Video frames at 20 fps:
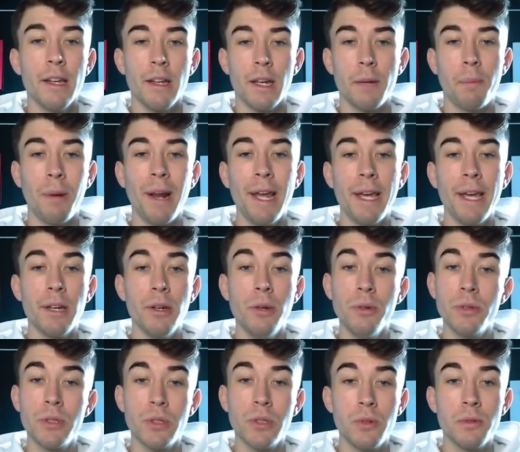A player who
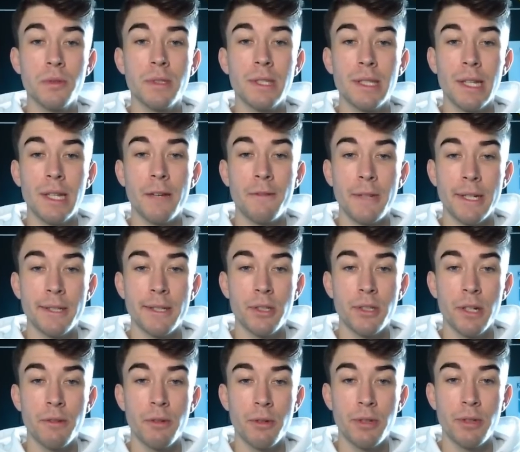suits this left hand
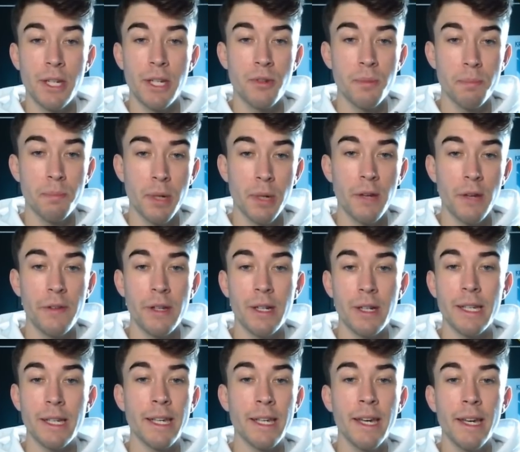side rotation
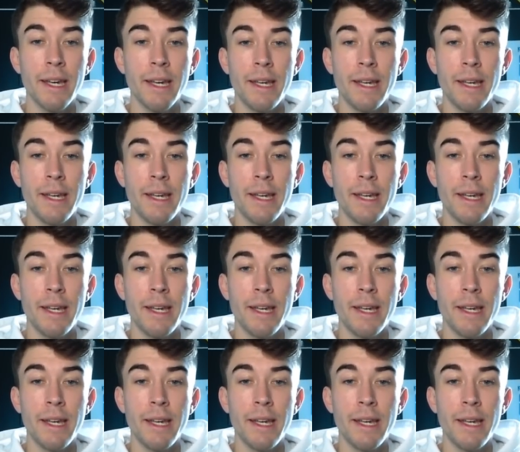perfectly.